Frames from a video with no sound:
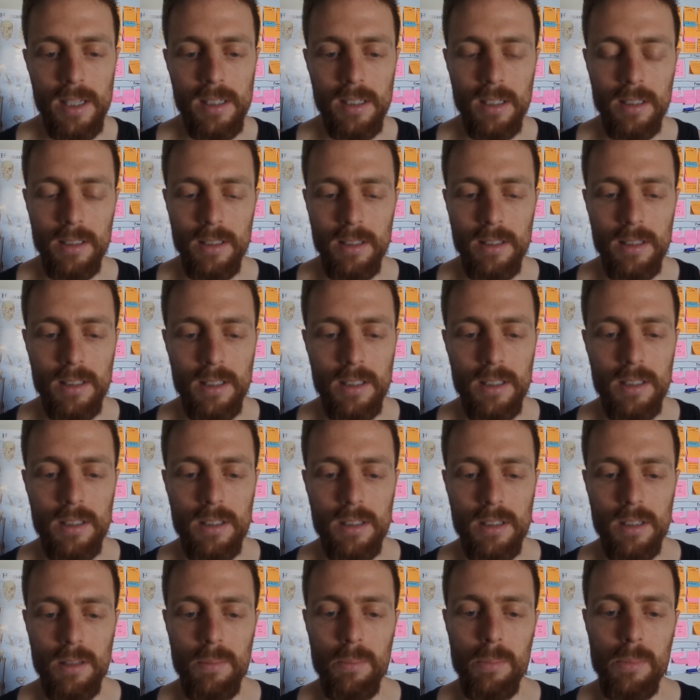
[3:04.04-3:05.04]
basically
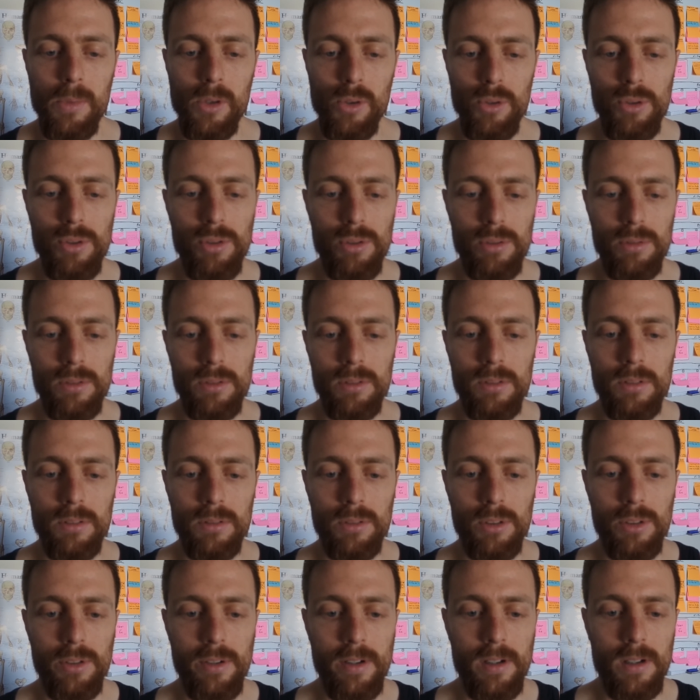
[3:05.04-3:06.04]
these
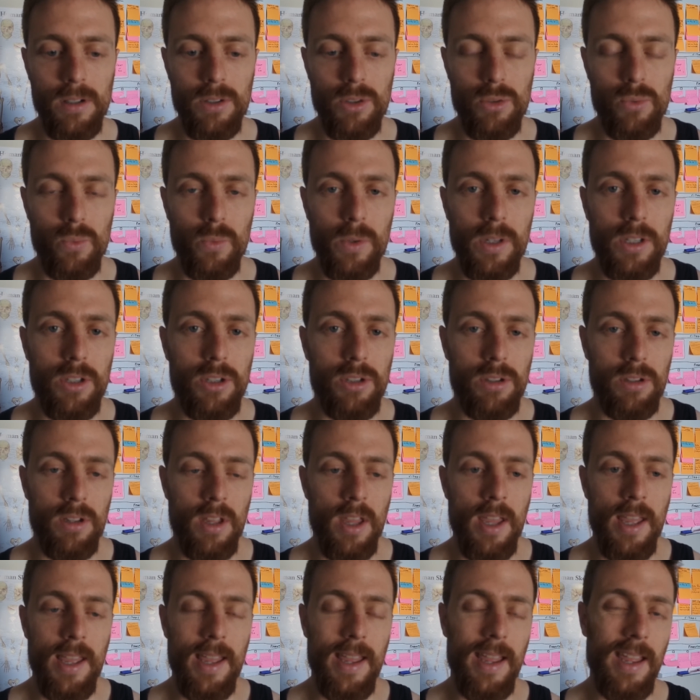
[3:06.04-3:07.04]
emotional triggers, which
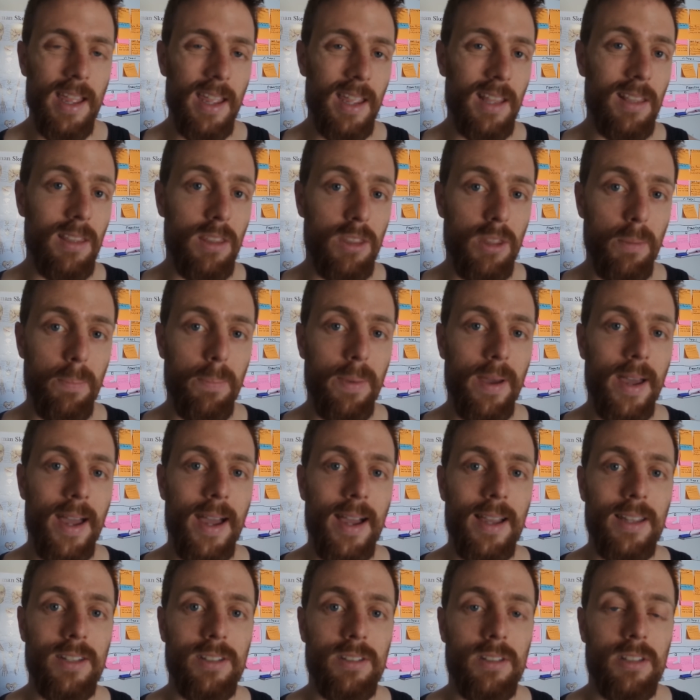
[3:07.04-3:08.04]
in the
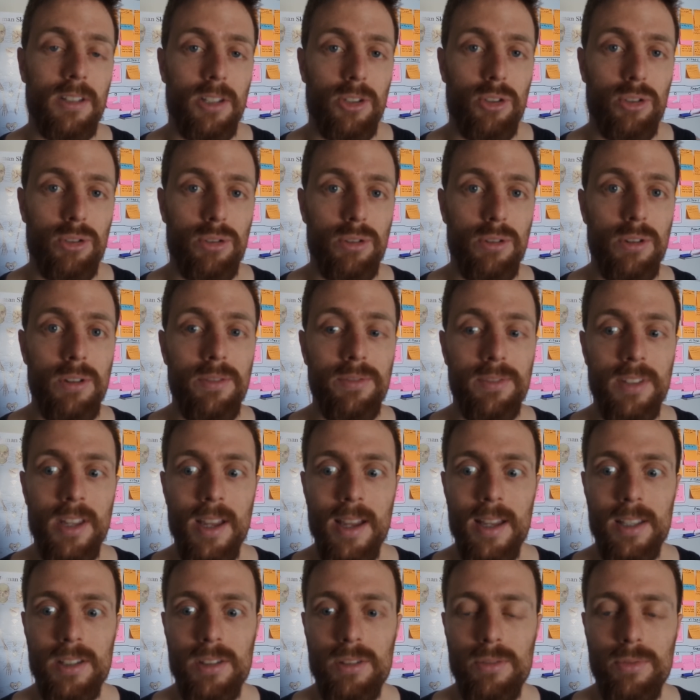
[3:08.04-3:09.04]
past served
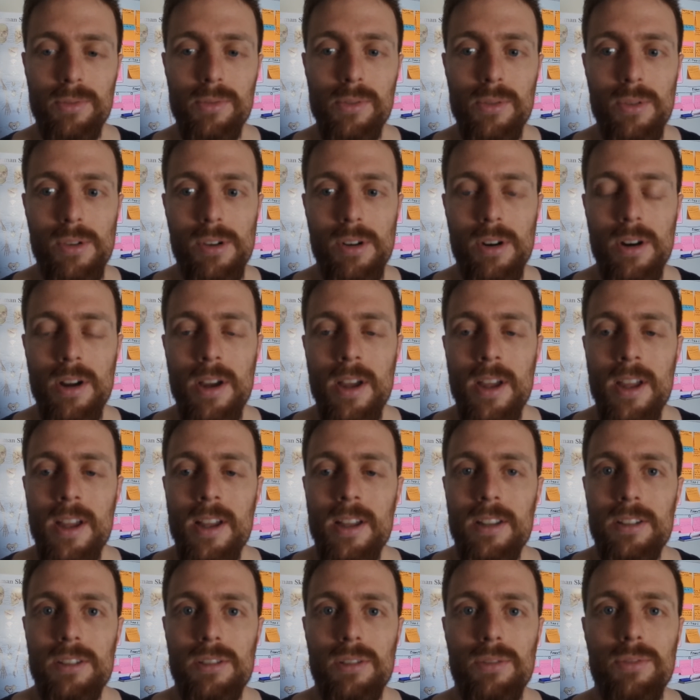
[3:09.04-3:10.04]
us for
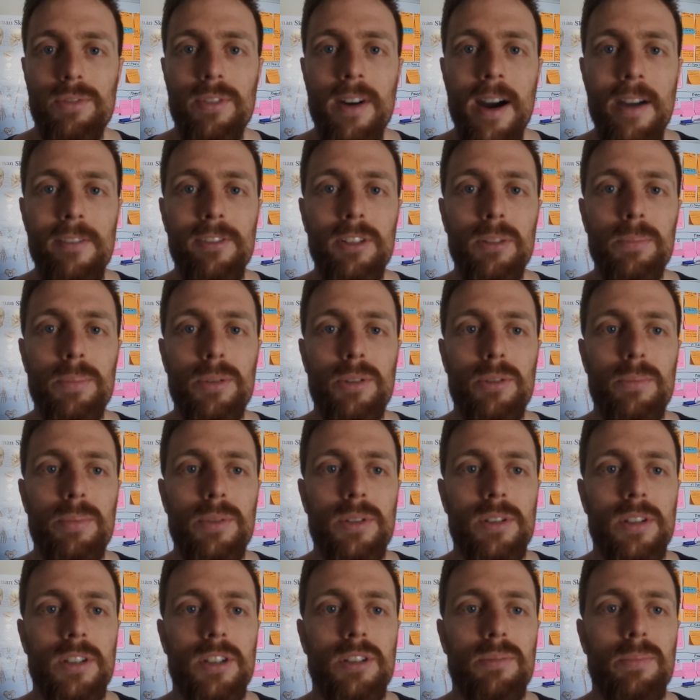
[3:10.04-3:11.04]
survival
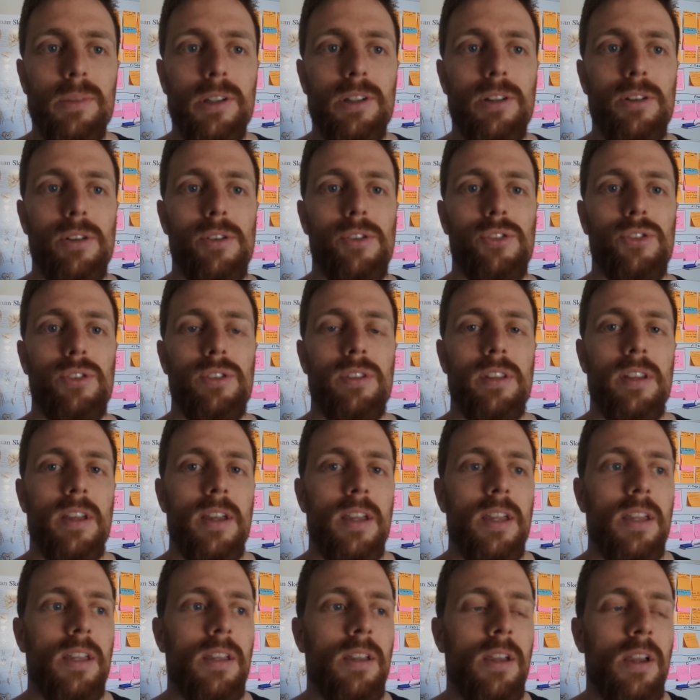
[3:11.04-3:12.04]
purposes because
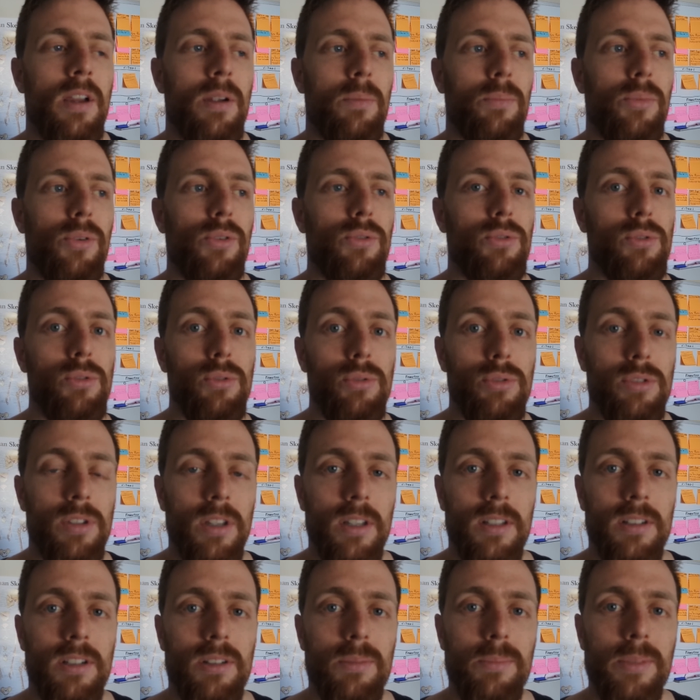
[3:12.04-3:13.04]
they produce
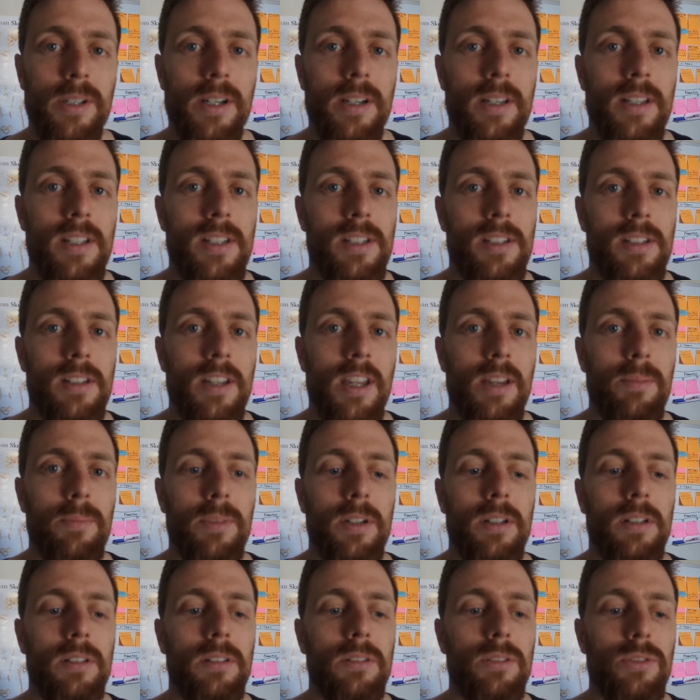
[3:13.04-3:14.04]
in our bodies
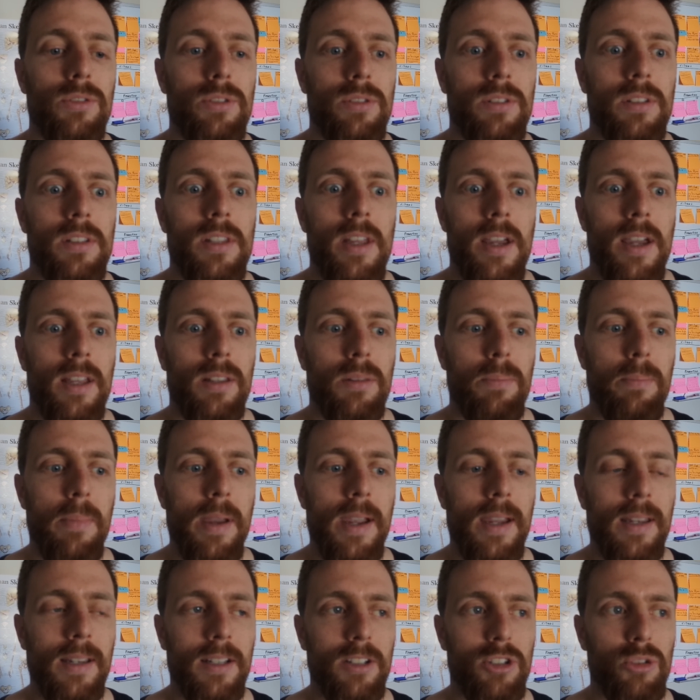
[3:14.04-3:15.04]
chemicals that
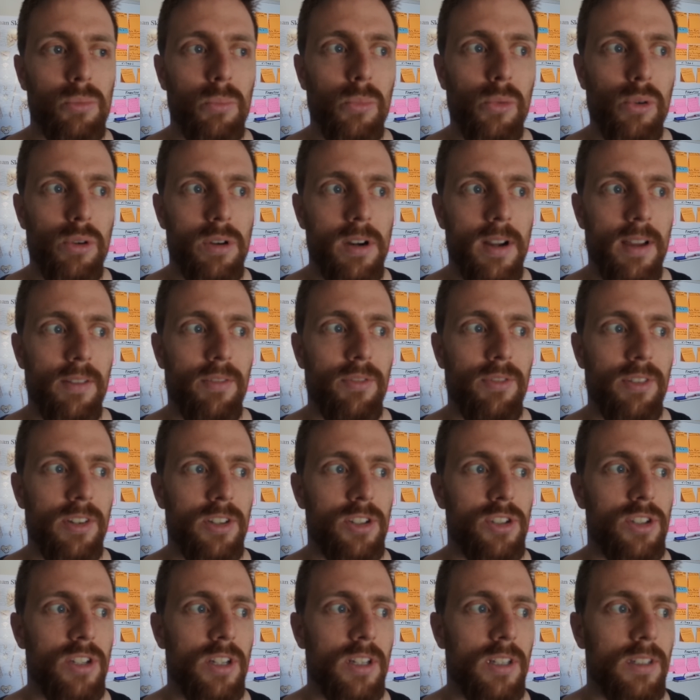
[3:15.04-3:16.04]
made us more
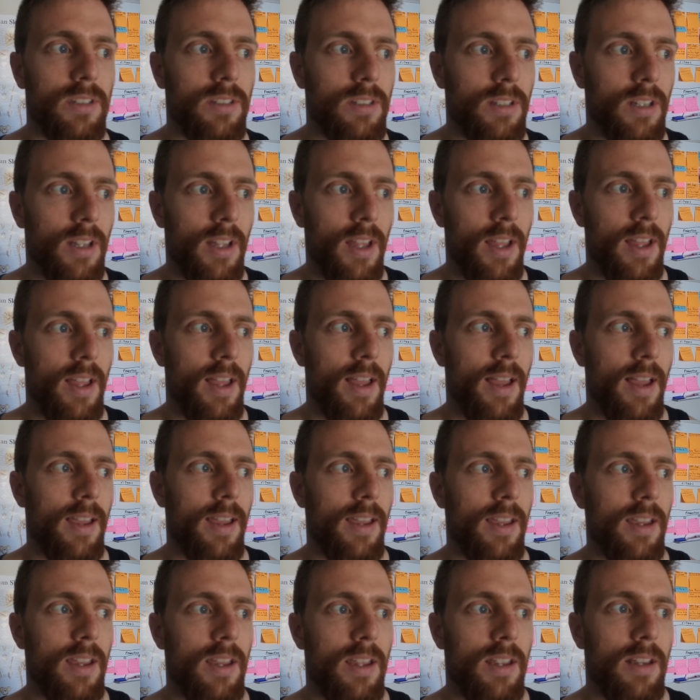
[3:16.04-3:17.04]
efficient
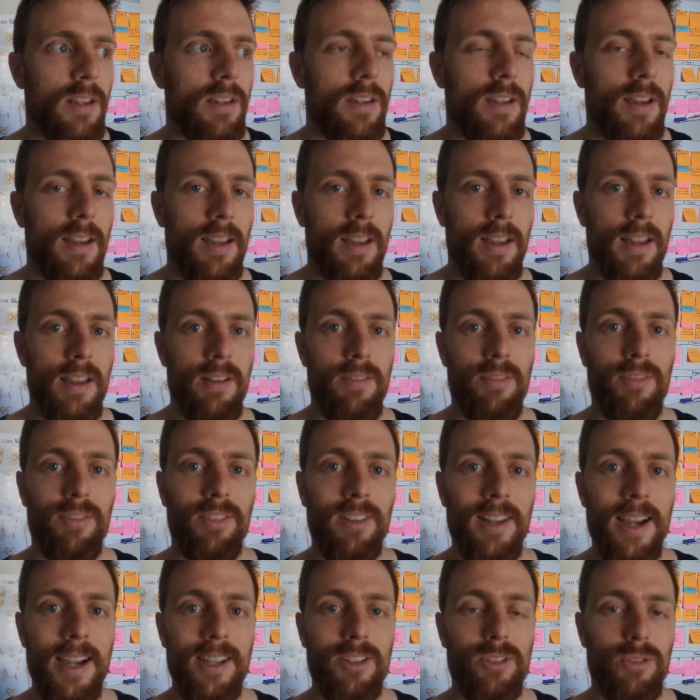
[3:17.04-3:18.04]
in a
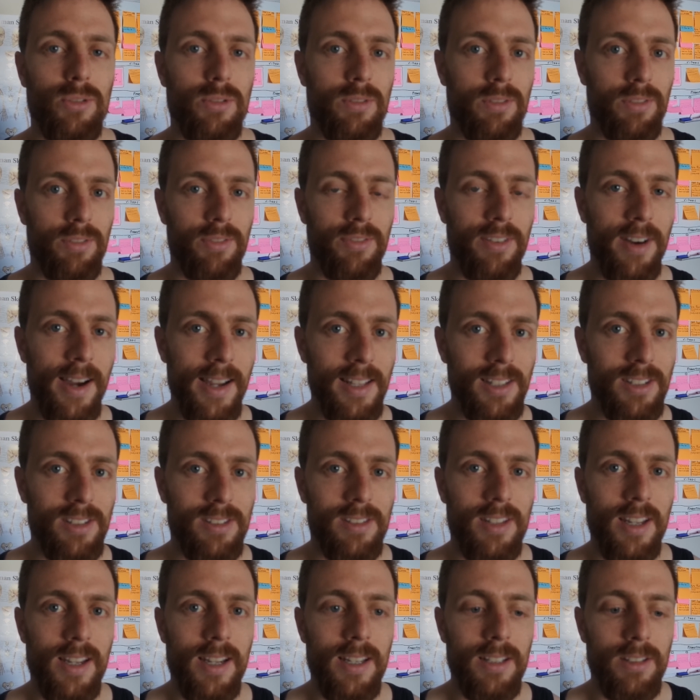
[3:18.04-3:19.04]
flight or fight
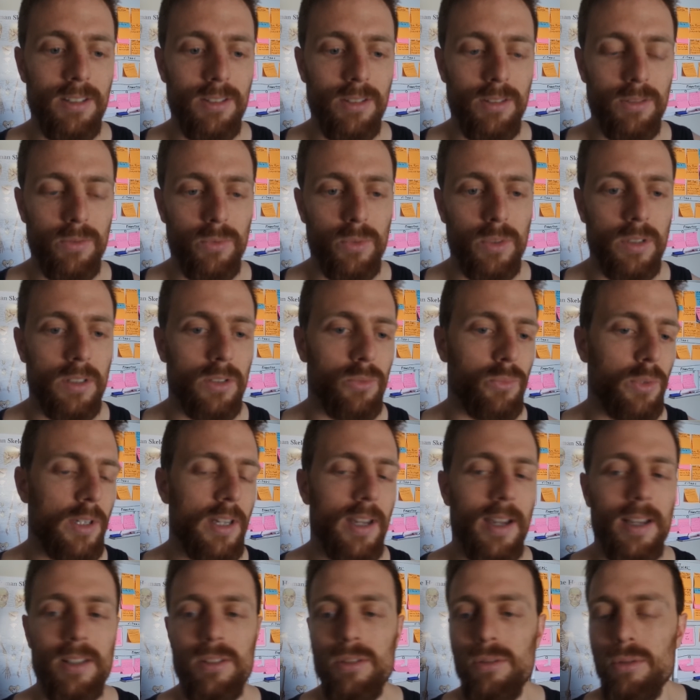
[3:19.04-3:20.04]
state when we
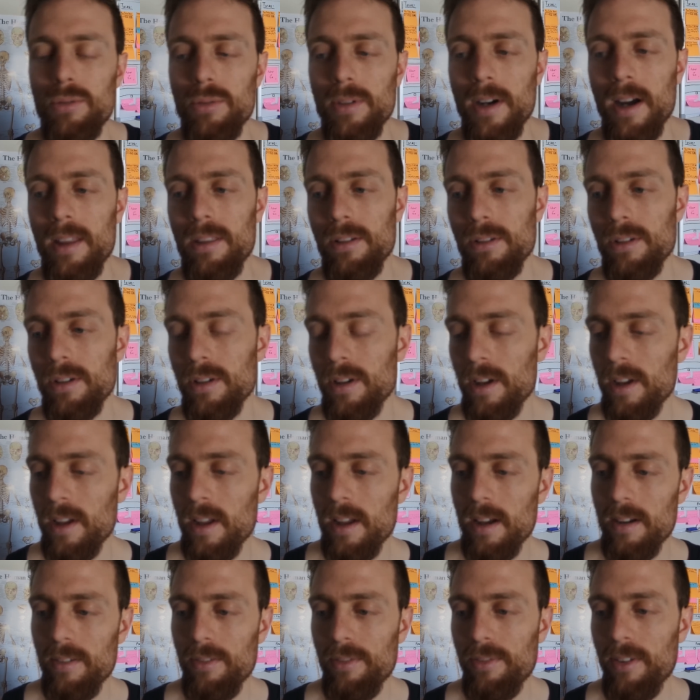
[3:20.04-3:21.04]
had to either
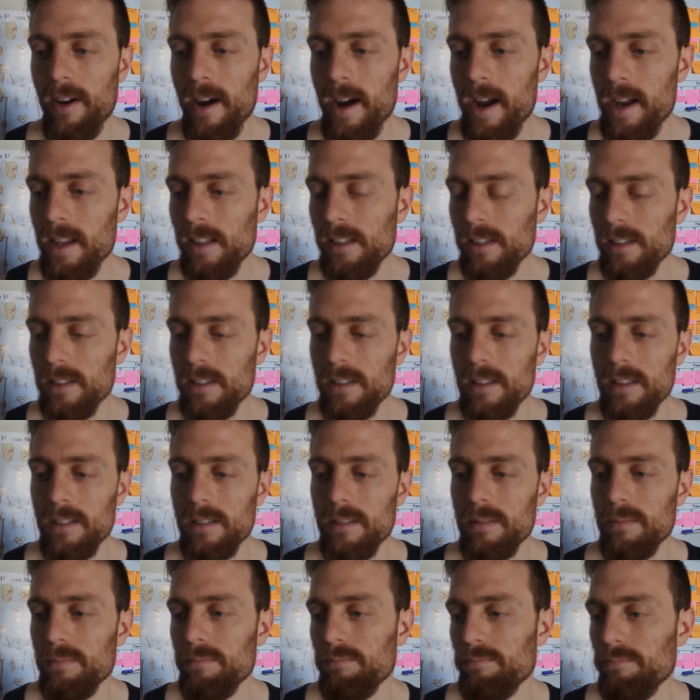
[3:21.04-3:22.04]
fight
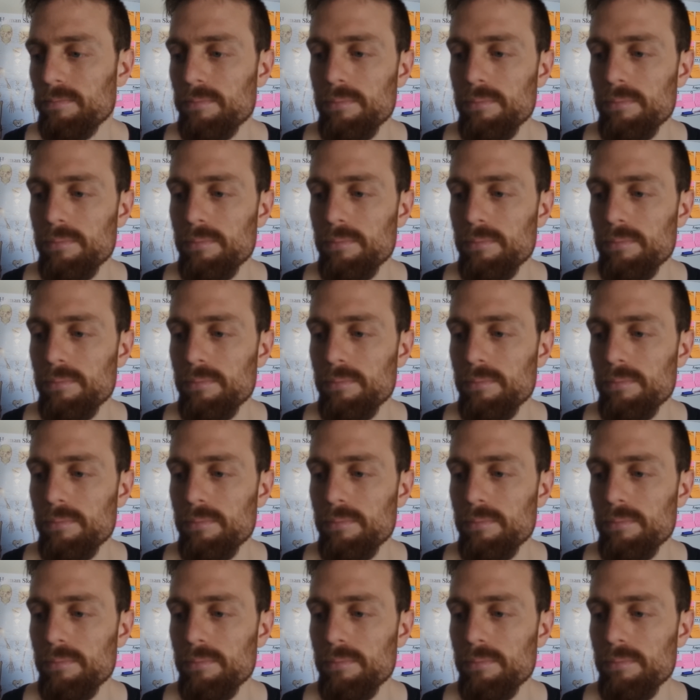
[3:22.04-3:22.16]
a